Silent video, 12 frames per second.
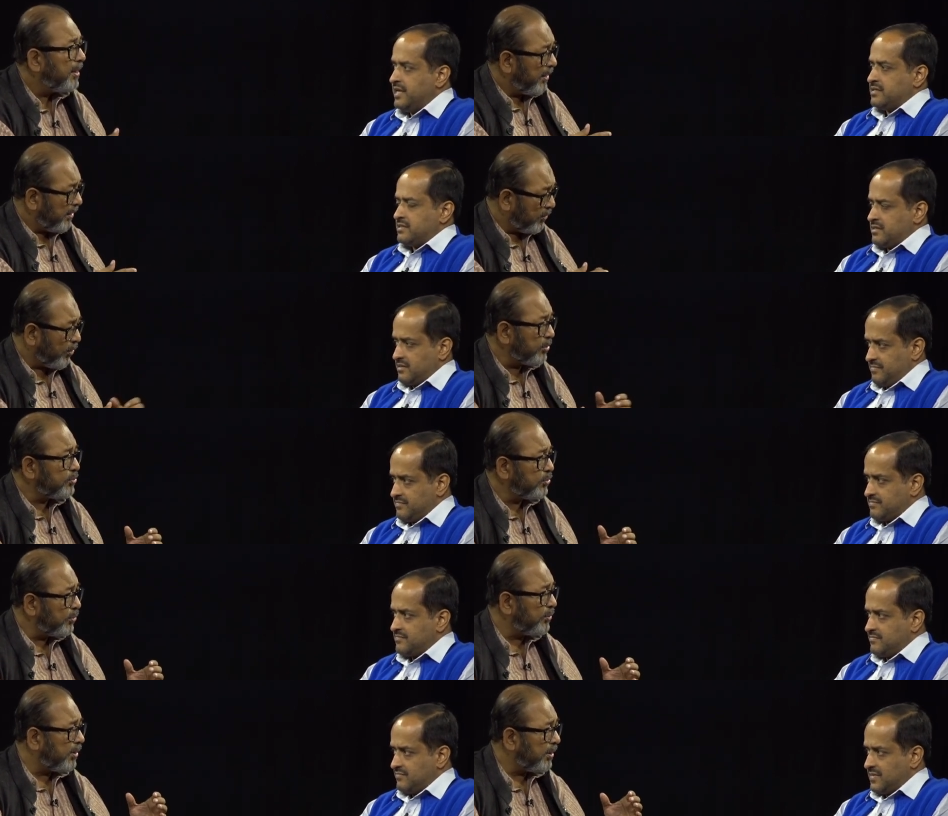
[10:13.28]
Speaker 1: Yes. It
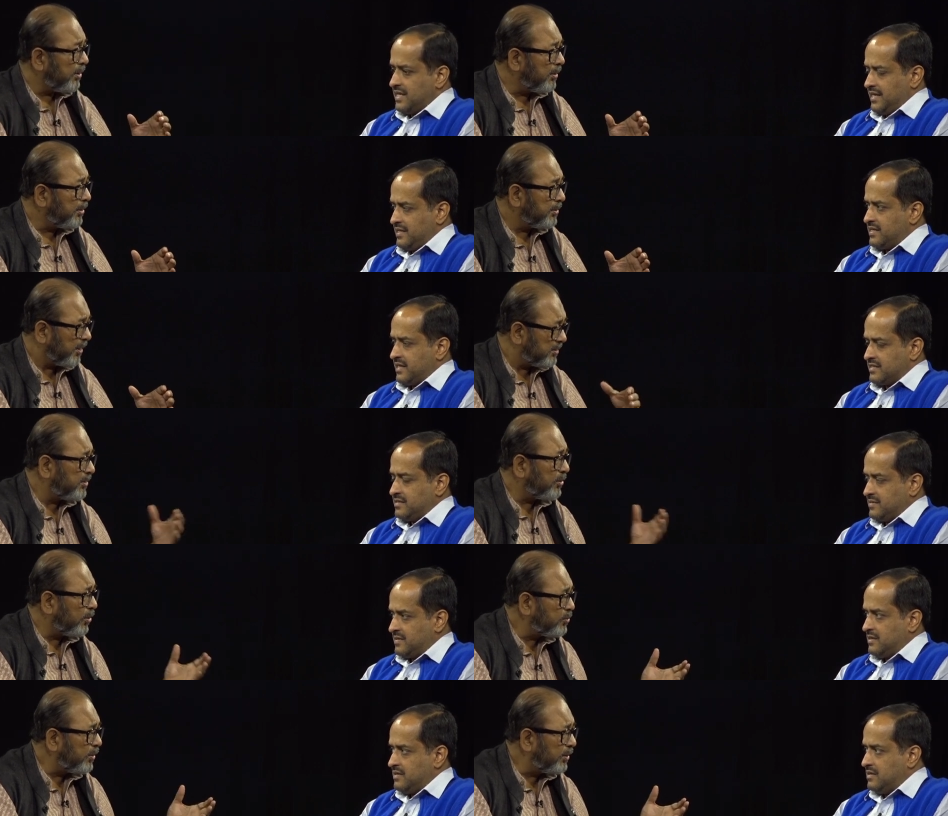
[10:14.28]
also uh, yes, does yes. it
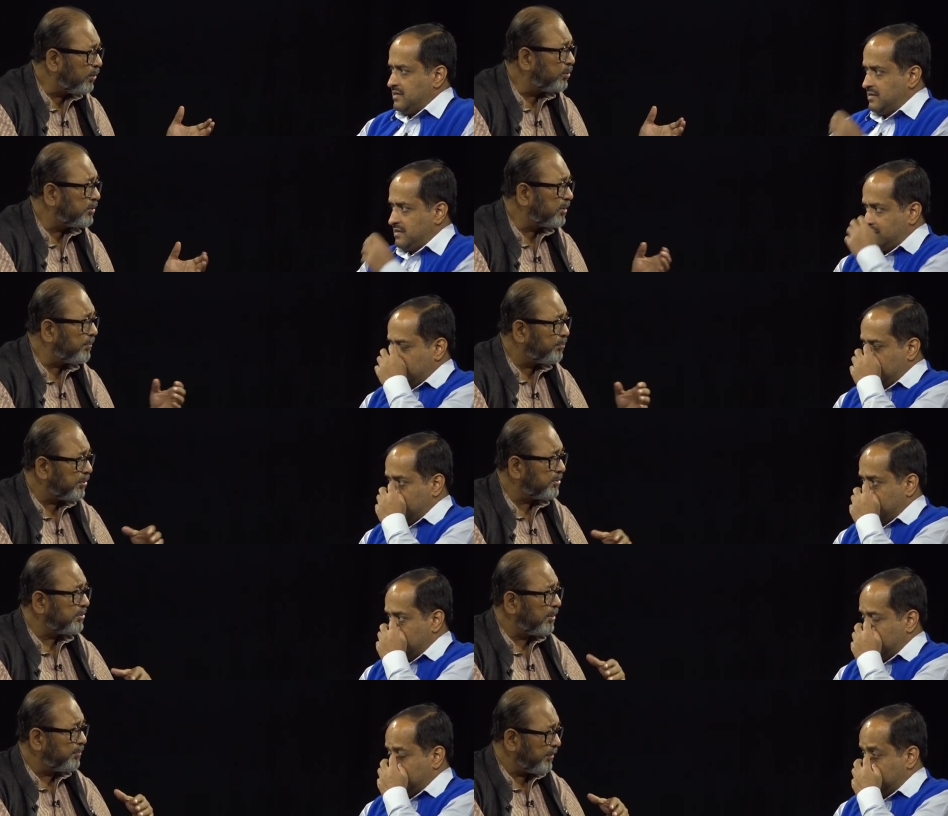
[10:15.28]
also include some
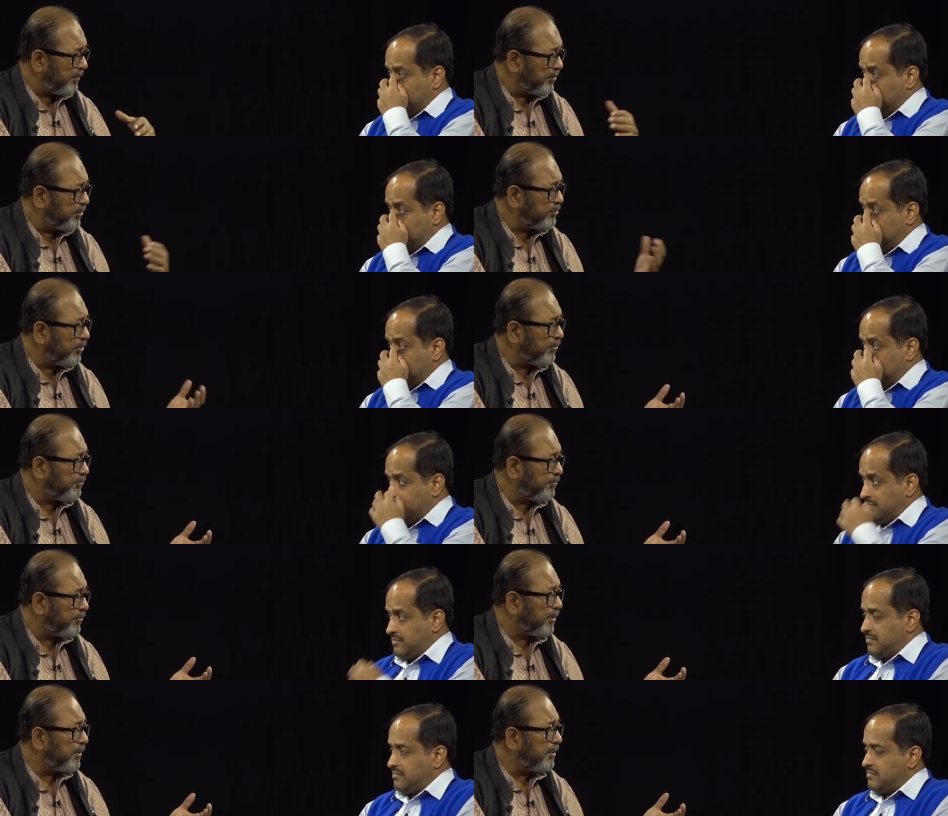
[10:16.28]
personal papers of.
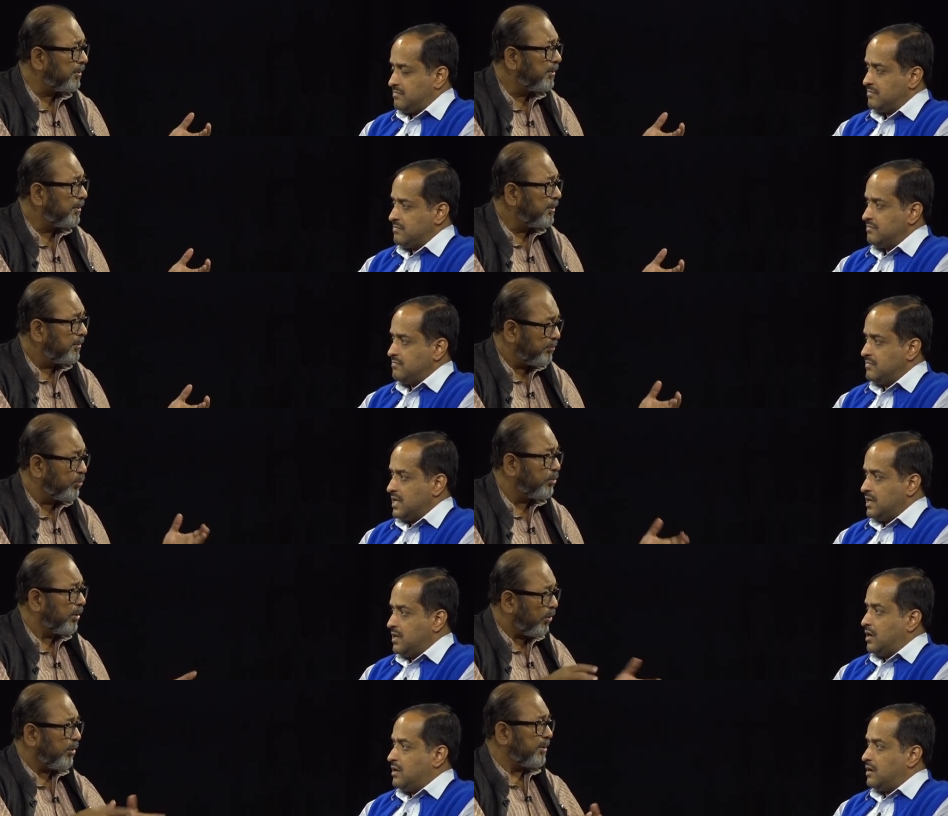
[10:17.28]
Uh, Bucher
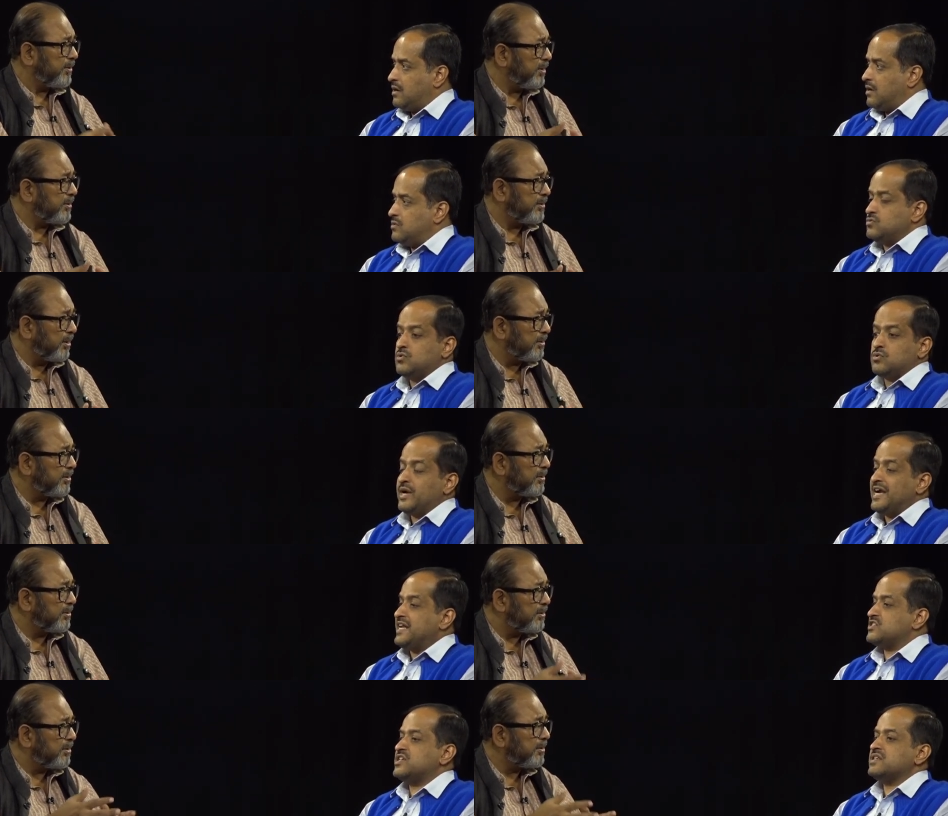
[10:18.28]
or is this? No, this no. Is, it
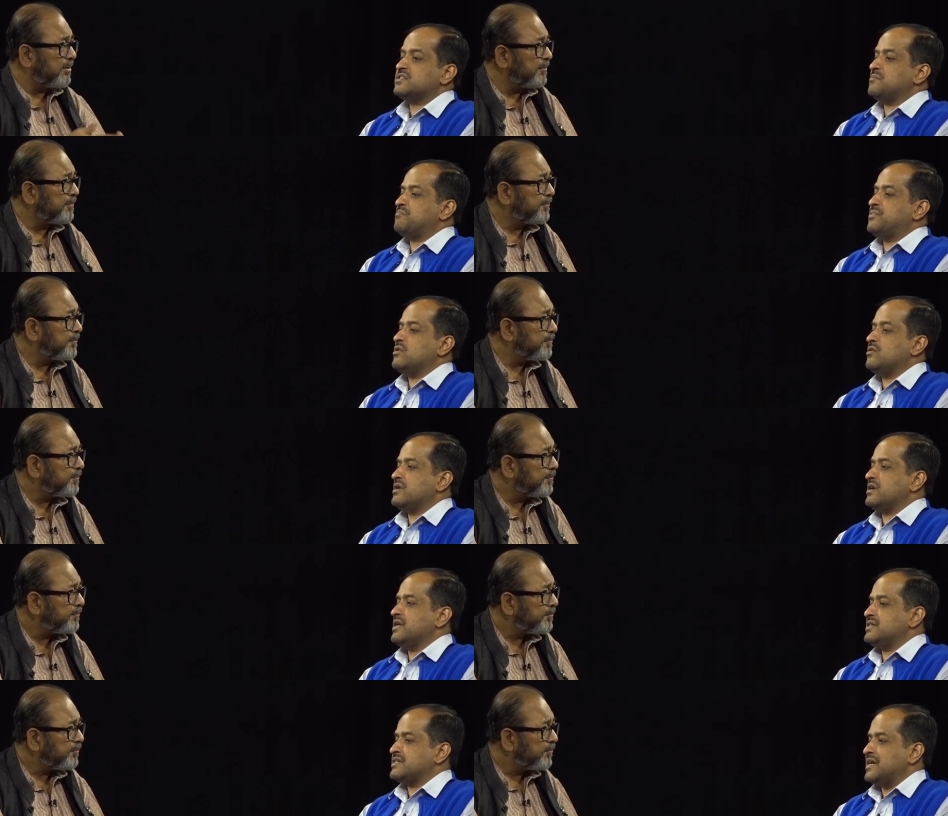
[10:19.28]
is
Speaker 2: just a
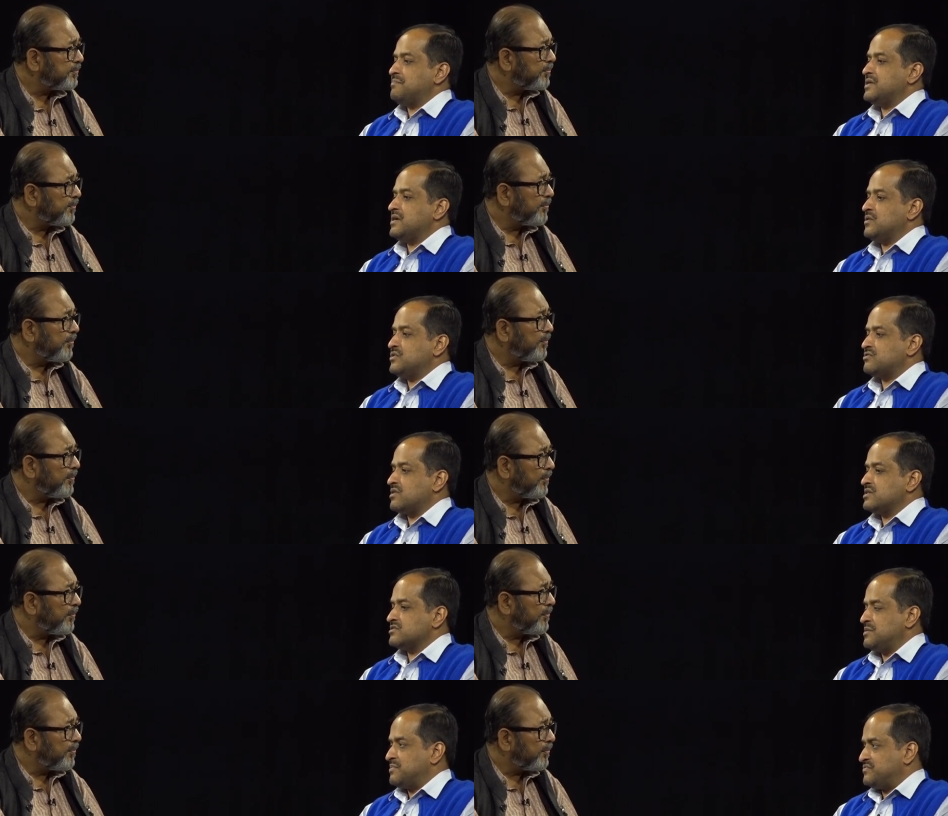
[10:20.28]
purely typed out
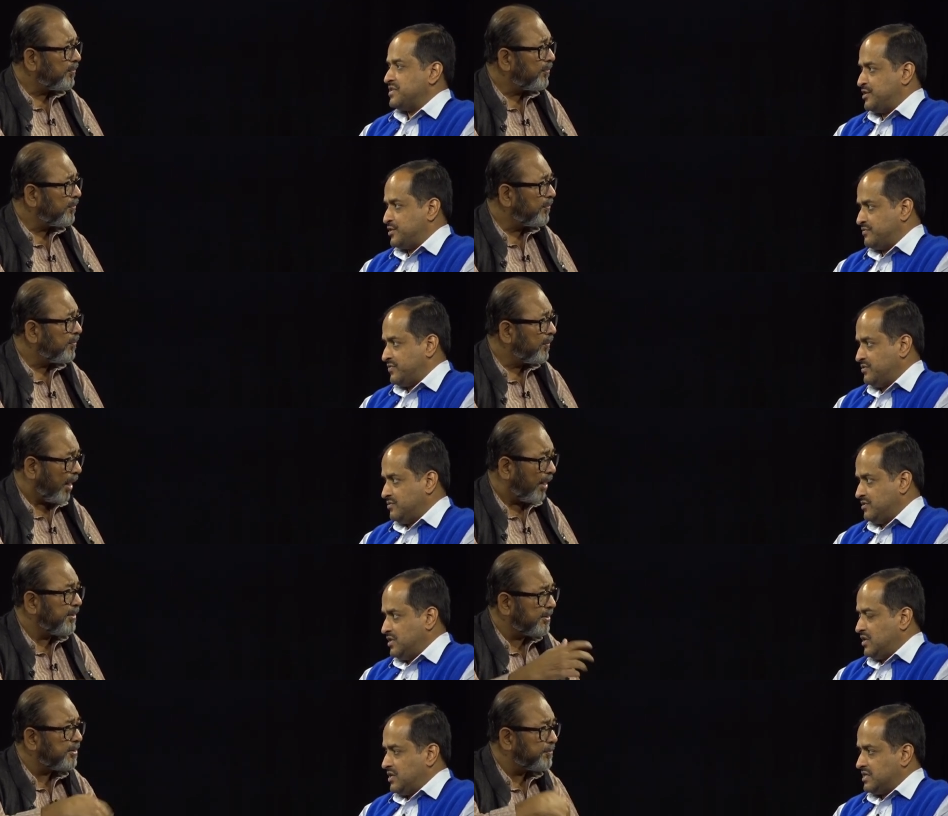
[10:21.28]
transcript of the interview.
Speaker 1: And
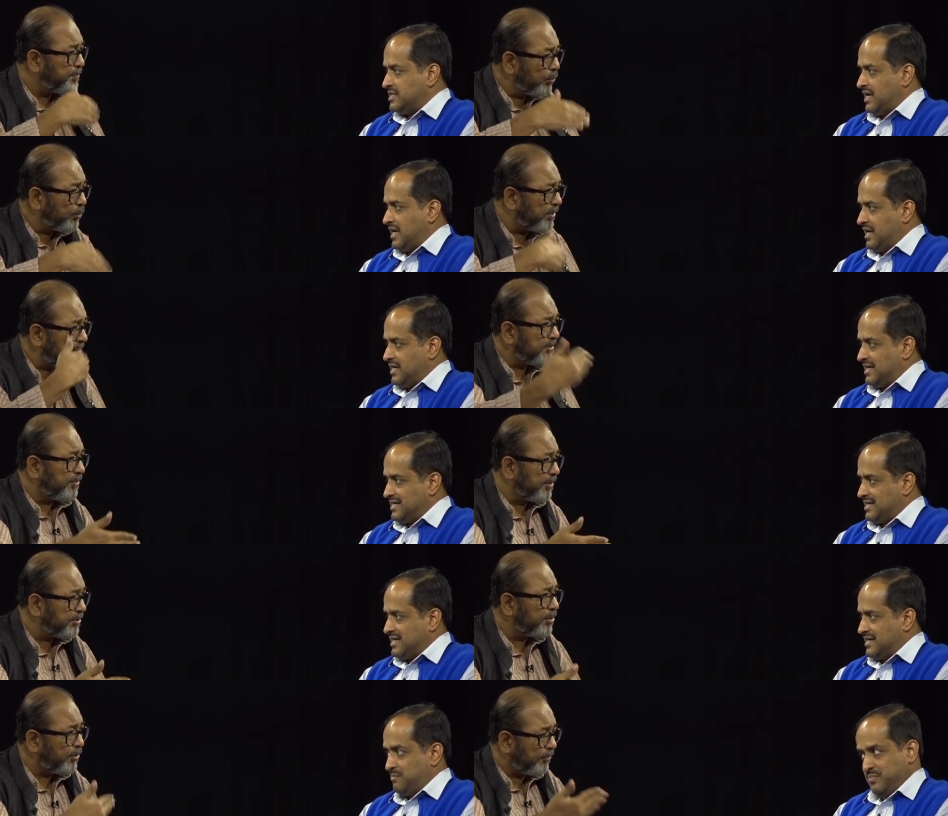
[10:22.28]
this is Bucher's
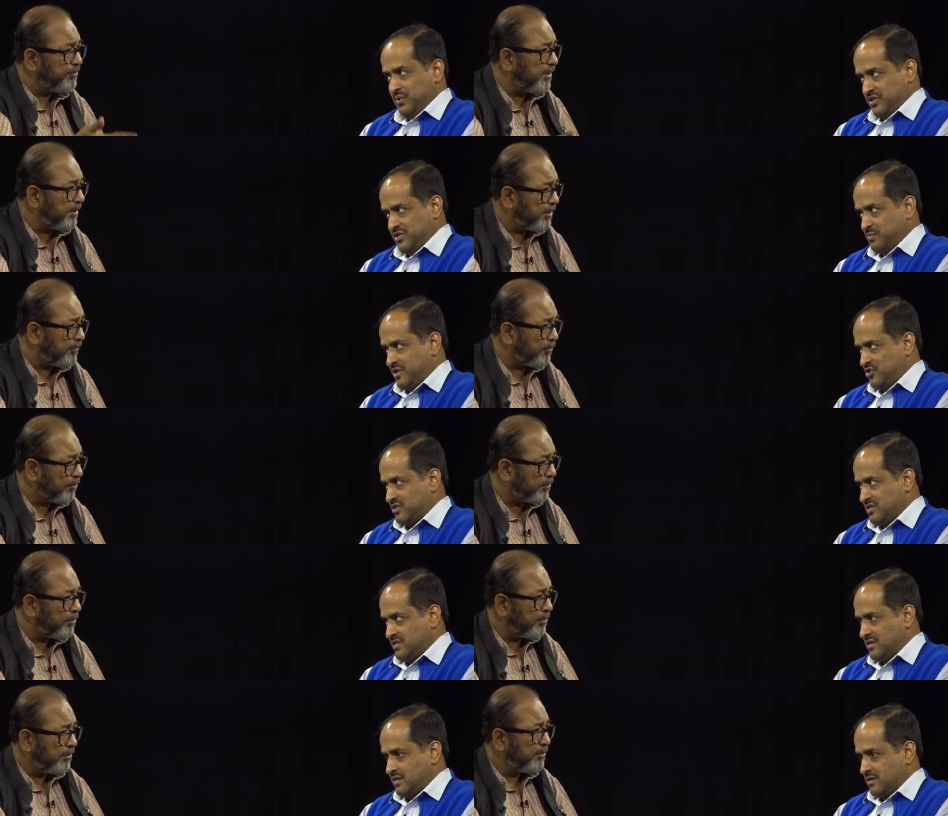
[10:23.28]
version of Bucher's the interview.
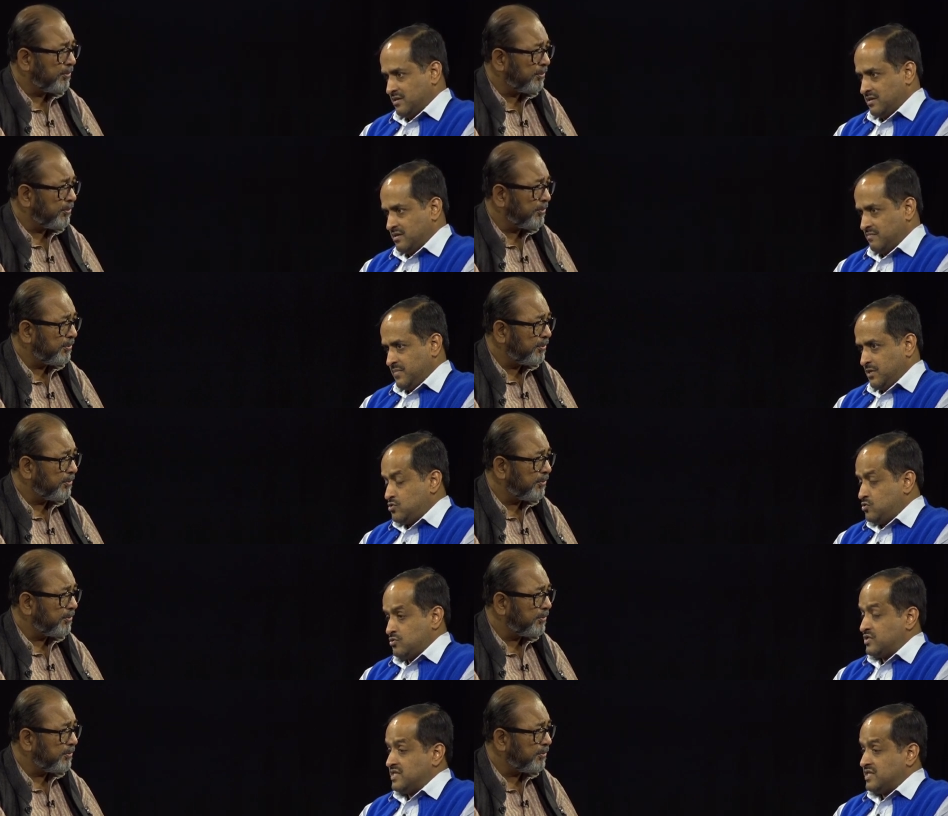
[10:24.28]
version.
Speaker 2: Uh, no, no, no.